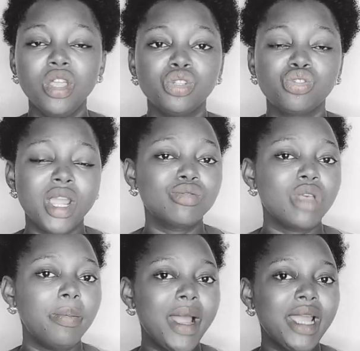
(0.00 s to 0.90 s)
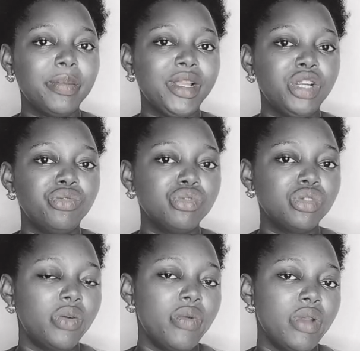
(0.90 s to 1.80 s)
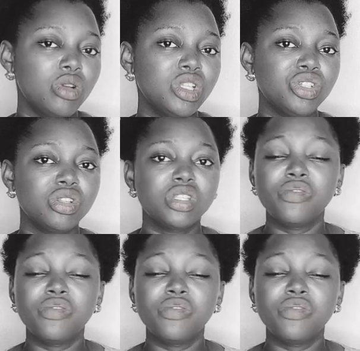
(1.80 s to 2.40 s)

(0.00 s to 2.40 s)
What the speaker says: try to abide by their rules and regulations.